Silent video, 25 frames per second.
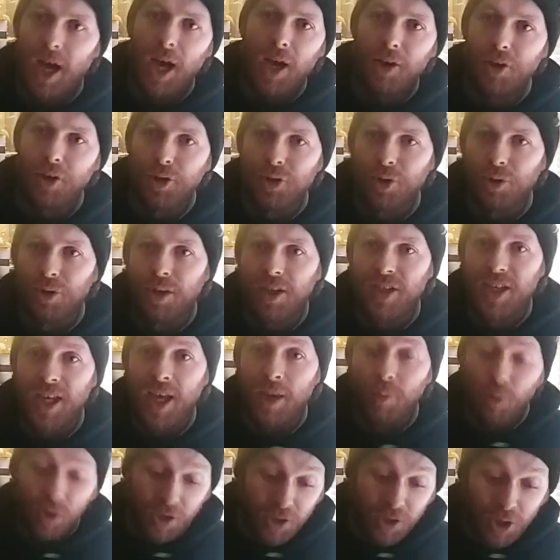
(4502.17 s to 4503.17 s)
And I'm
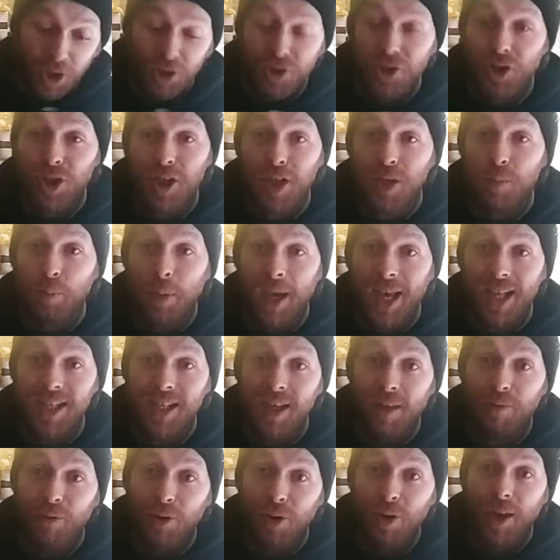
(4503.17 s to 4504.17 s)
sorry if you don't like that, but
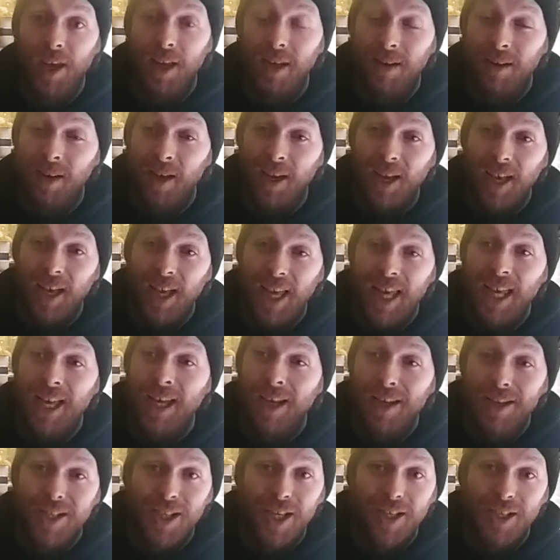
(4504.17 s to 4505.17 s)
it's a fucking truth.
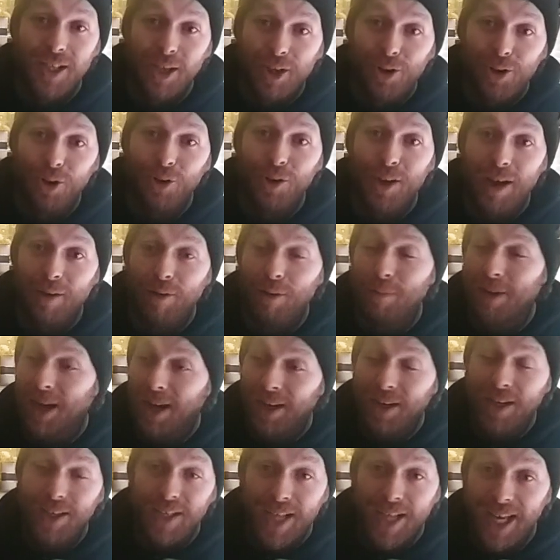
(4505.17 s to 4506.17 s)
And you can't pull me on
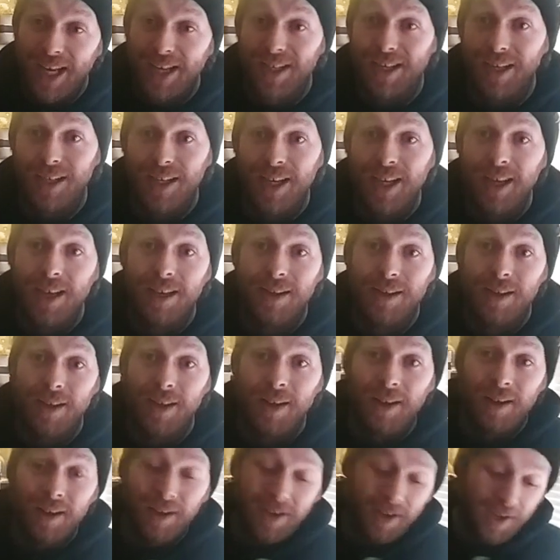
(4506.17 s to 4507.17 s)
it because I've just explained
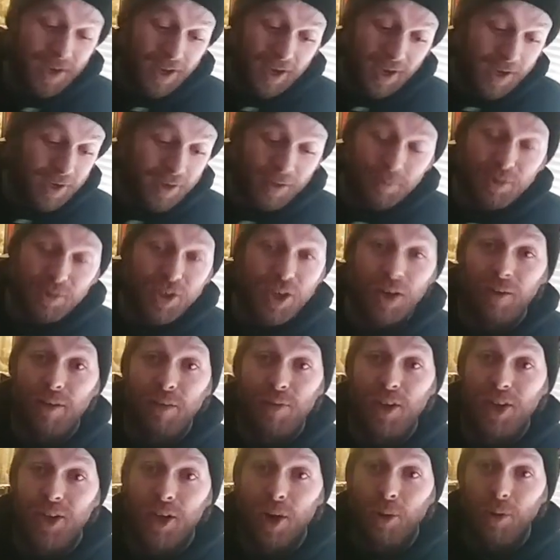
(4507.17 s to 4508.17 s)
it to you perfectly and it's
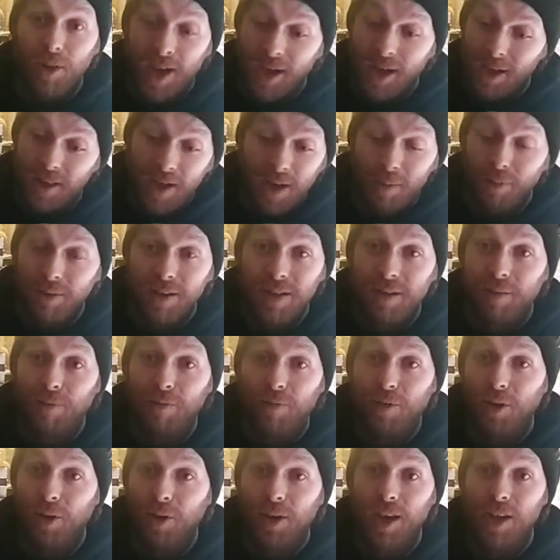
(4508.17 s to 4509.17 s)
no different.
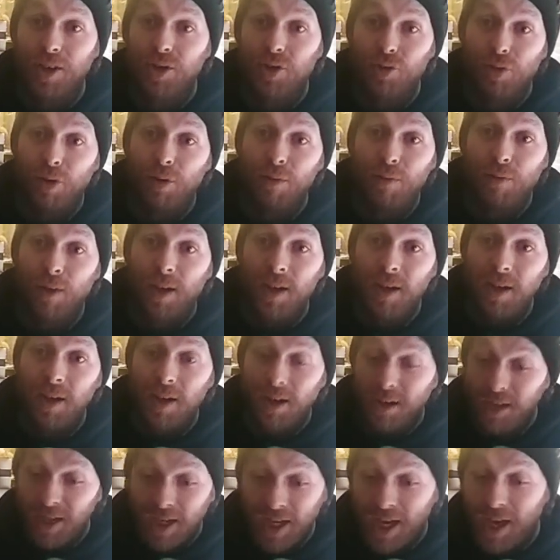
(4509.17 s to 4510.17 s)
You're
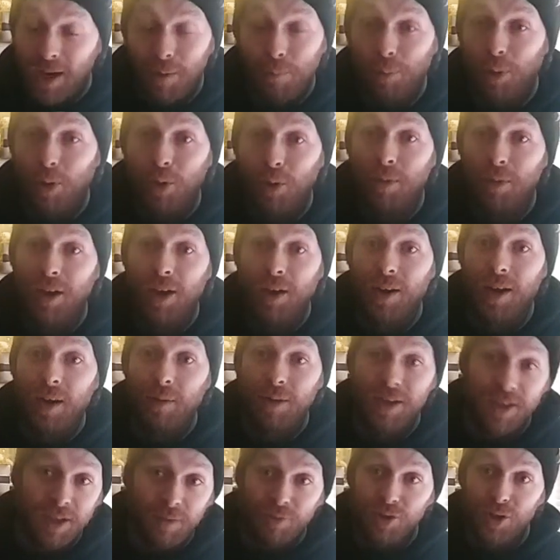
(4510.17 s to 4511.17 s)
excusing one type of
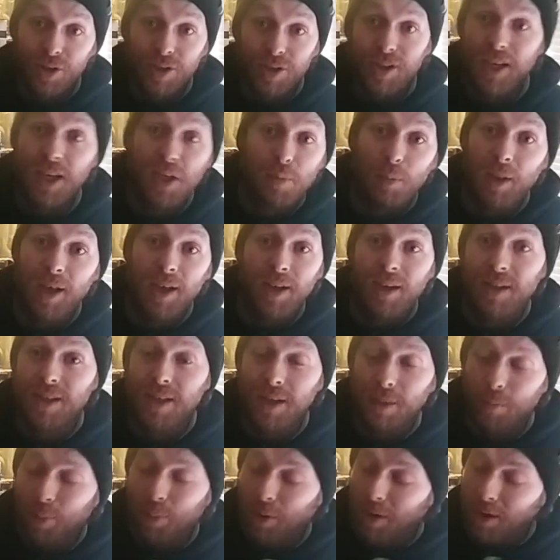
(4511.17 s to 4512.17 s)
behaviour. I deal with foster
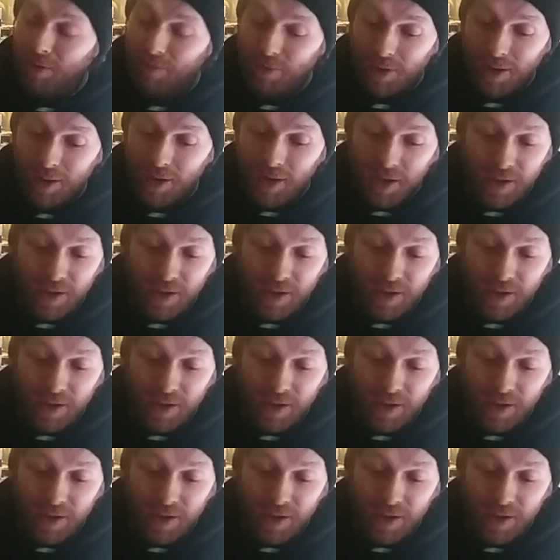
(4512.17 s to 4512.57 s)
kids now.